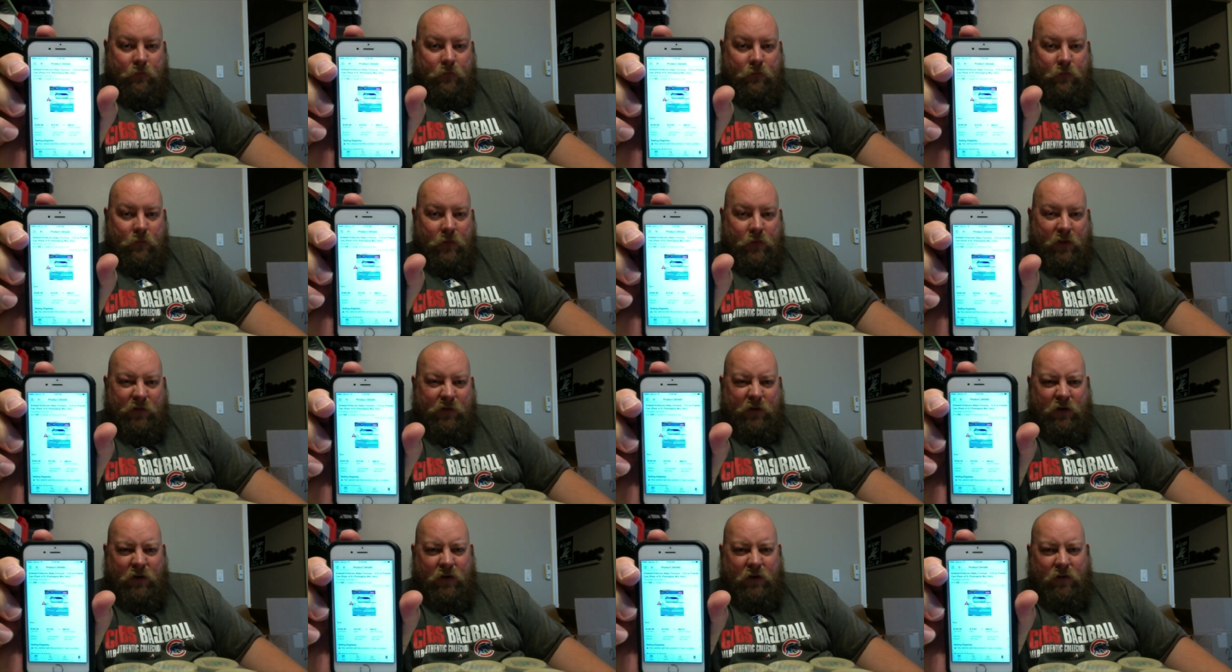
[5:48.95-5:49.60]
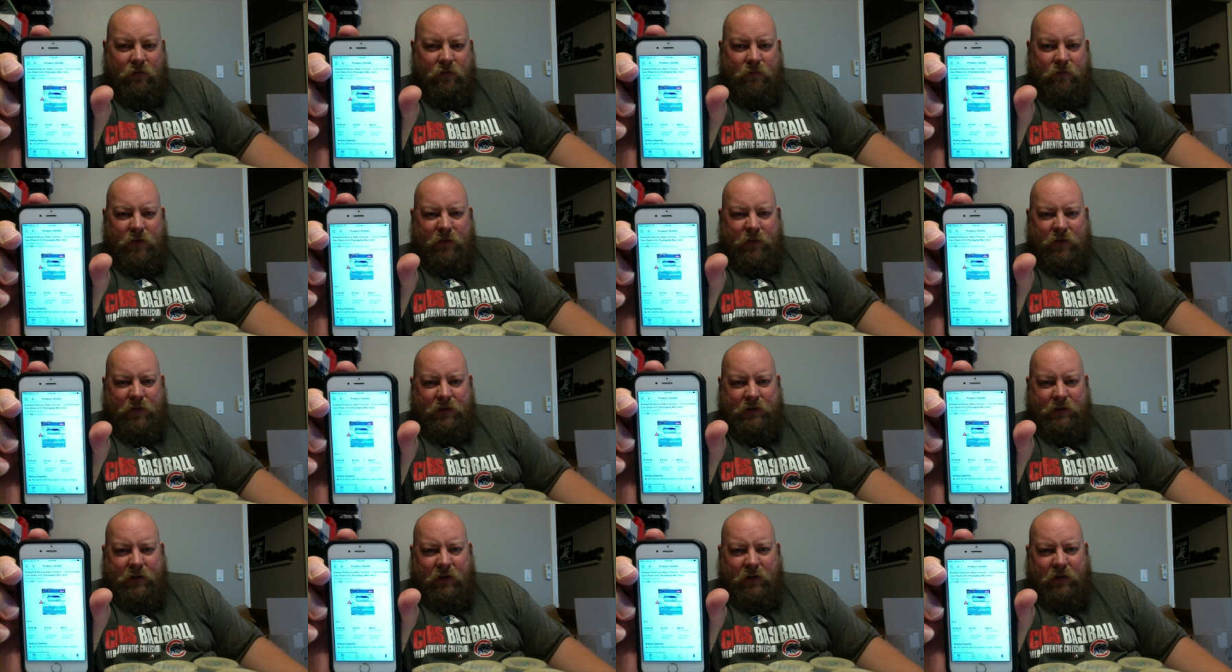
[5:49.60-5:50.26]
If you're if you
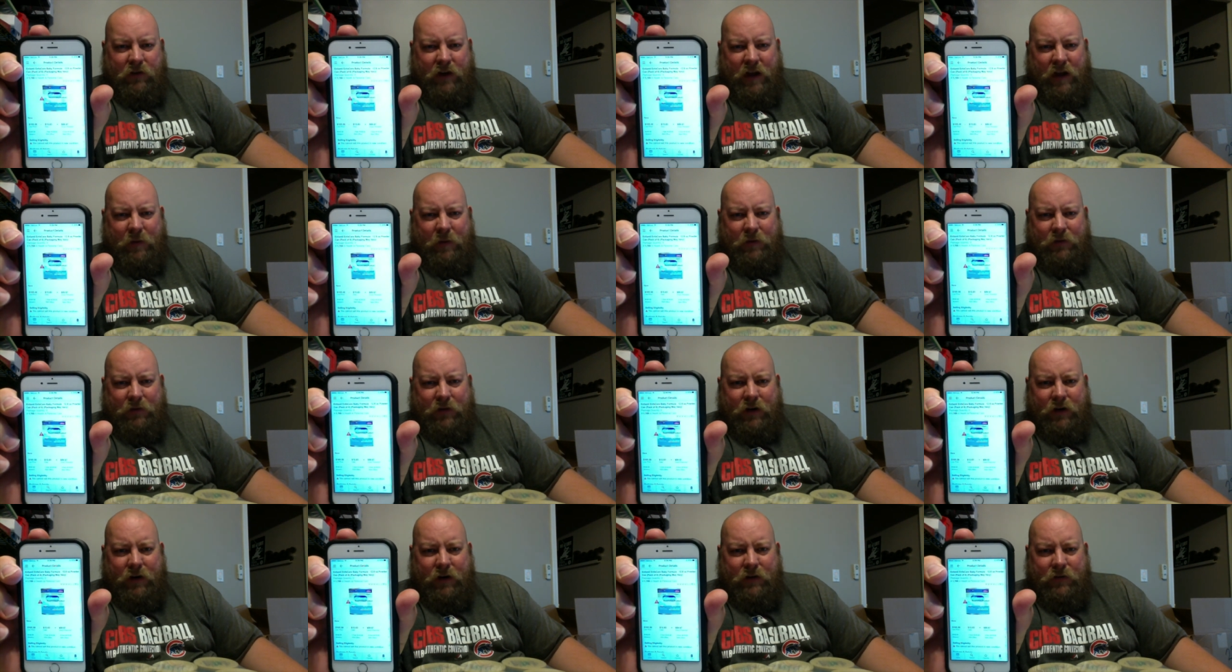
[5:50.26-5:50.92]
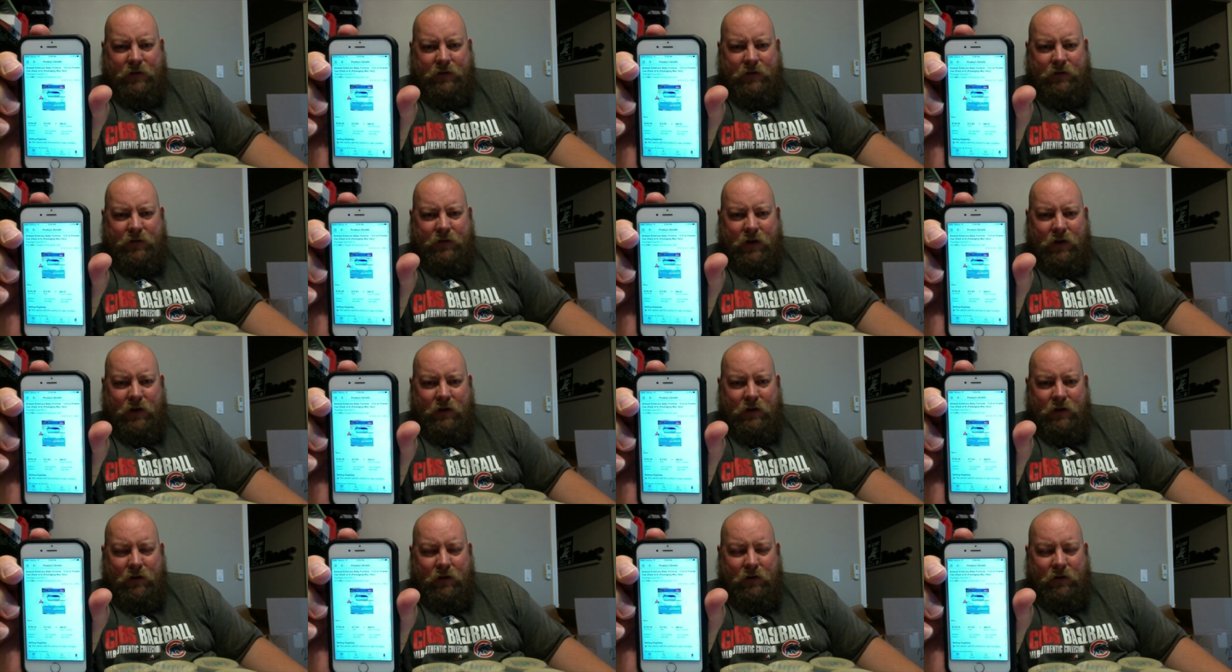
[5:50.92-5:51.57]
sell on Amazon, I should say,
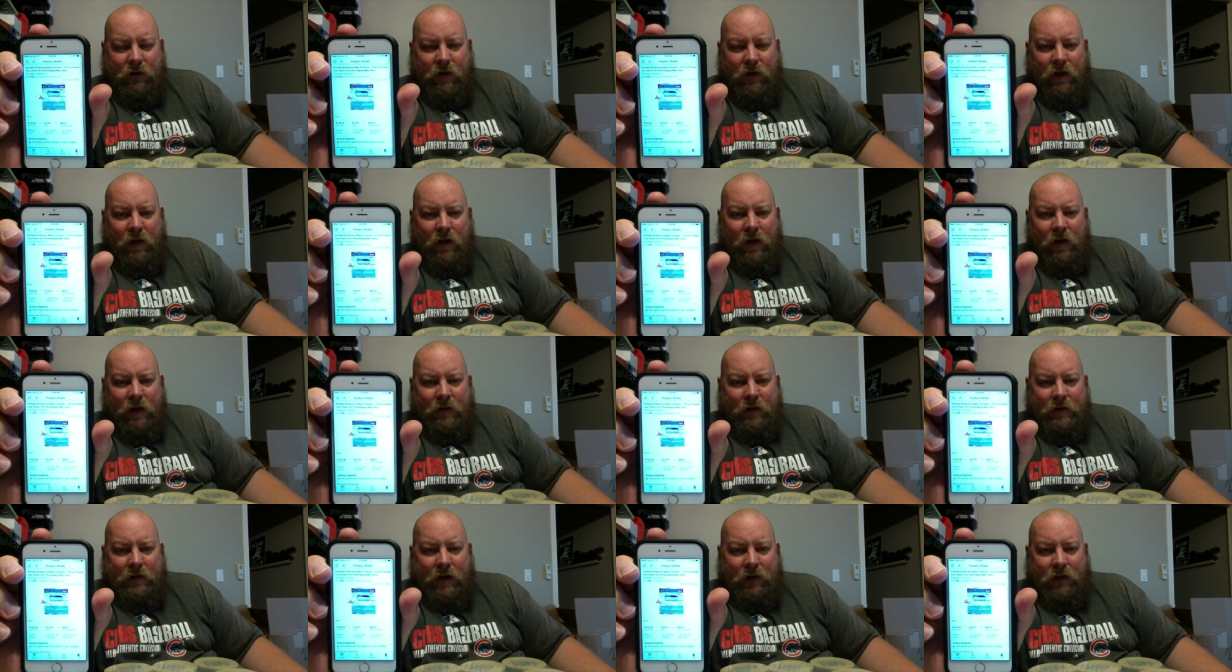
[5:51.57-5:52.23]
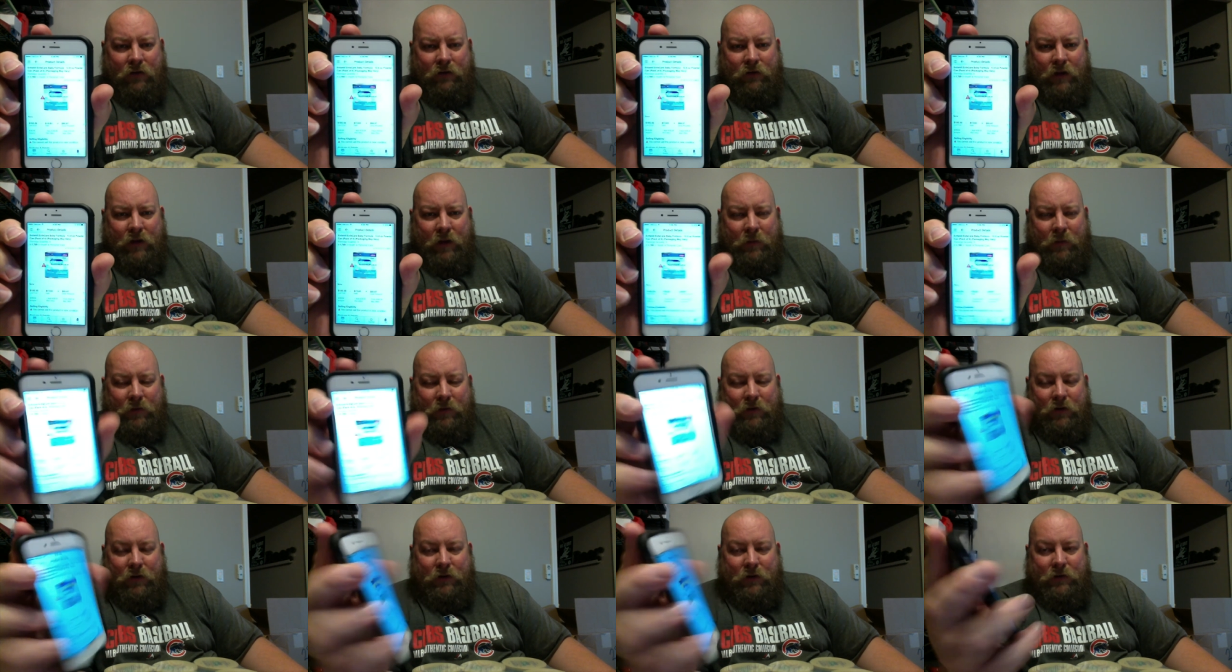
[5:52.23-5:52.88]
you can download the
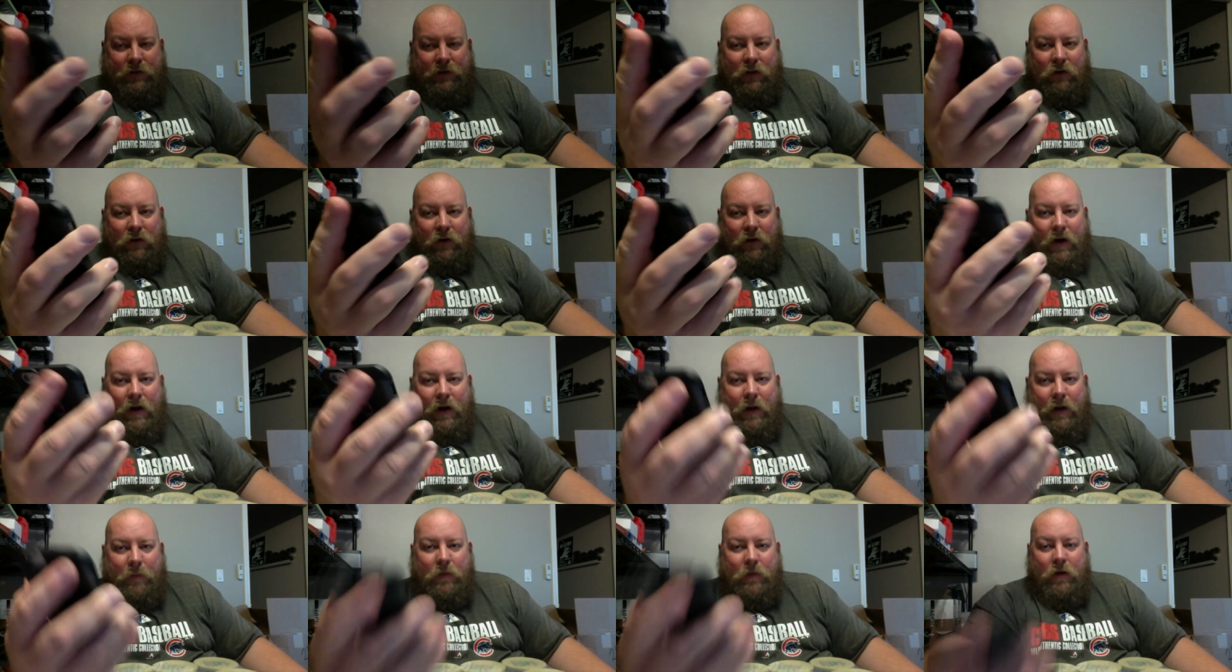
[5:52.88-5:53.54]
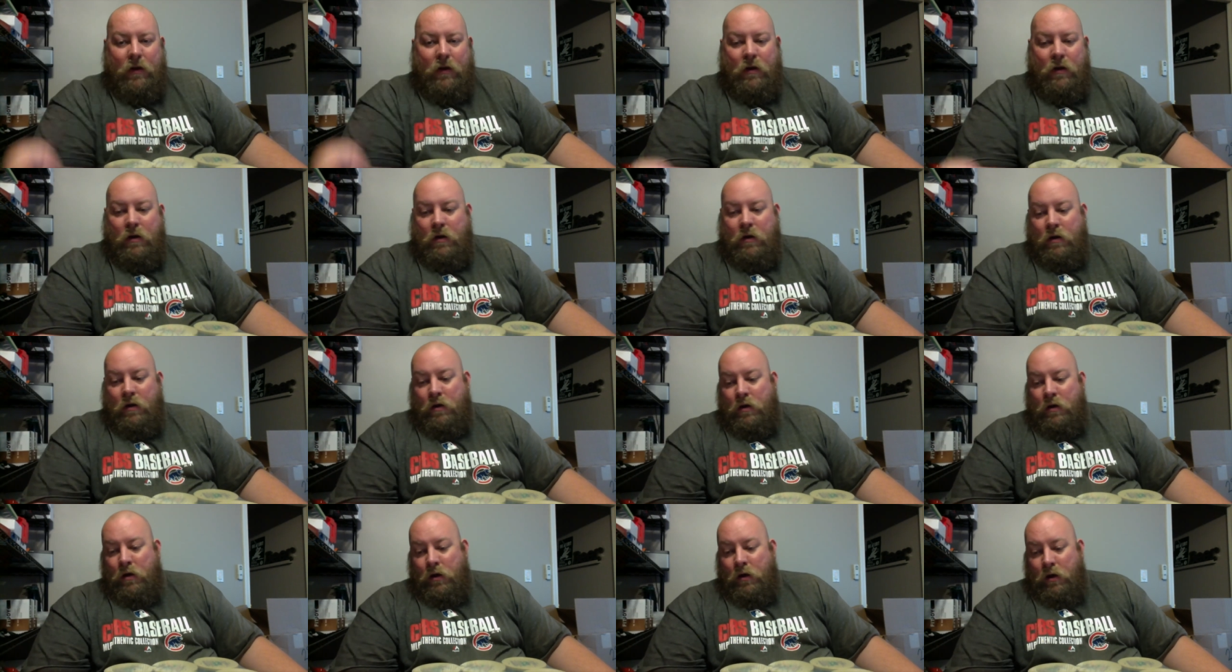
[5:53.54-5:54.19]
Amazon Seller app,
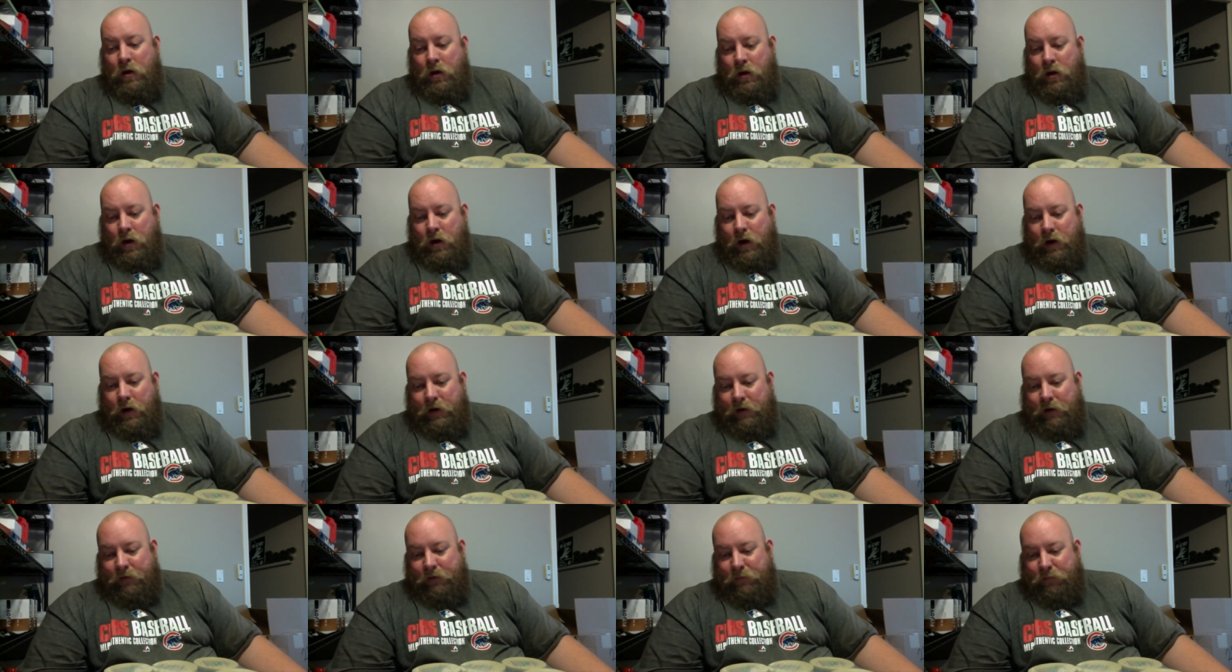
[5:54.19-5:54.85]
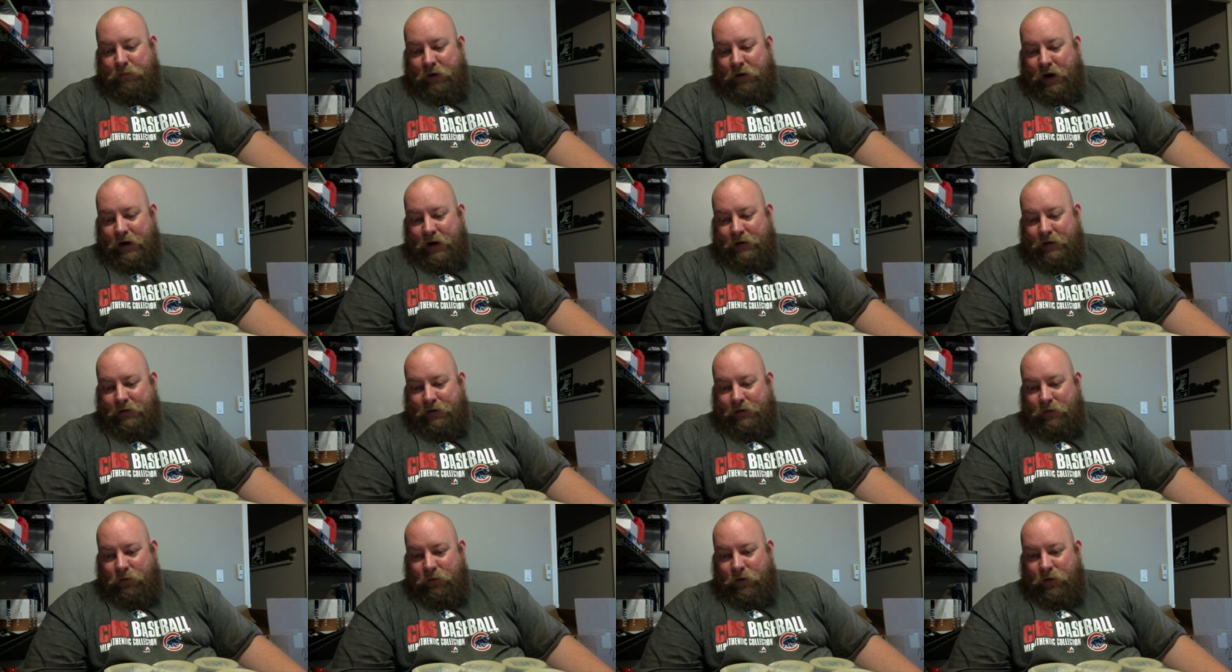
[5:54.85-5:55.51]
and it gives
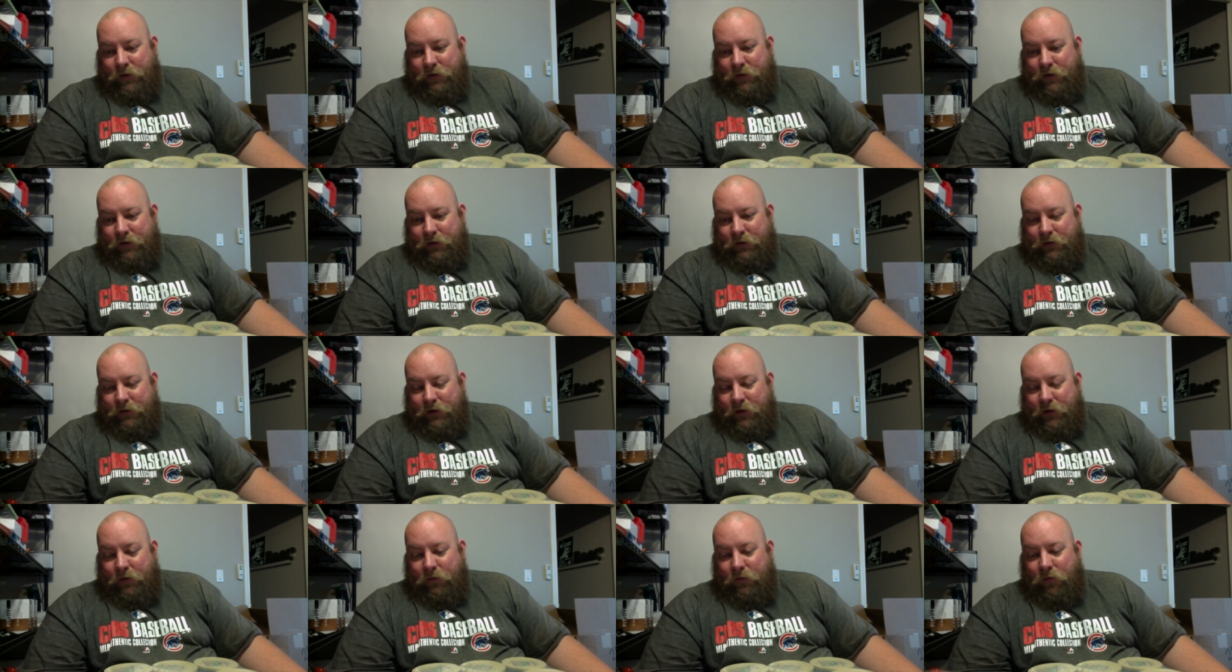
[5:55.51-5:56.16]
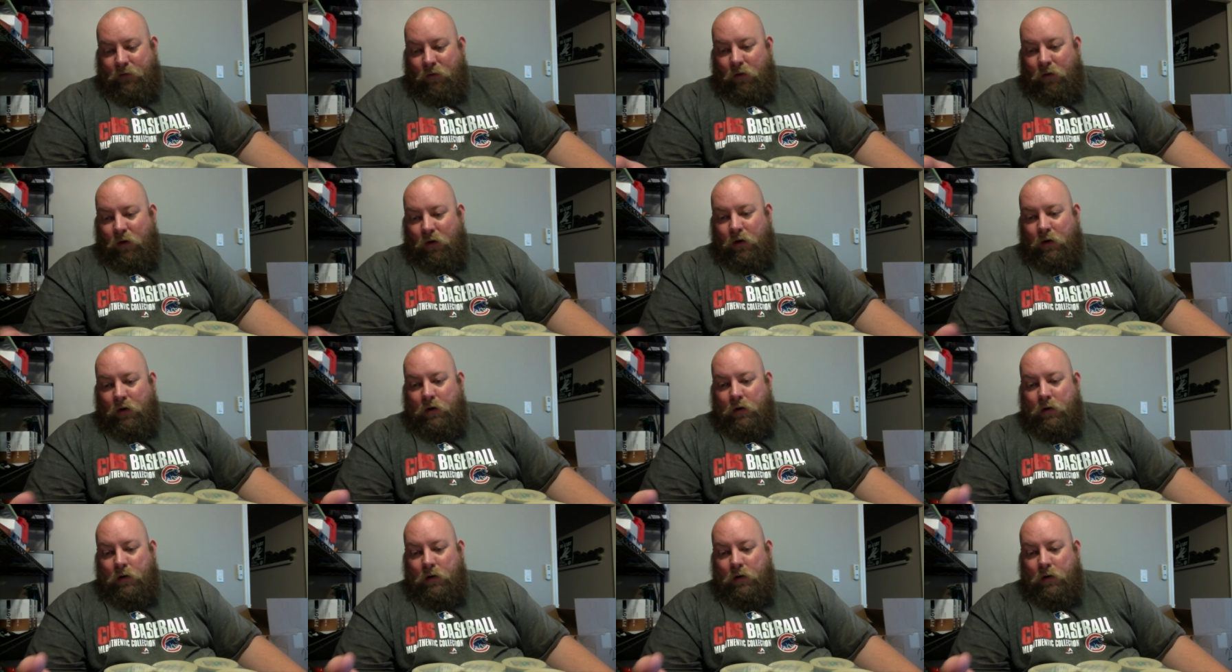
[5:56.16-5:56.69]
prices of what things sell for.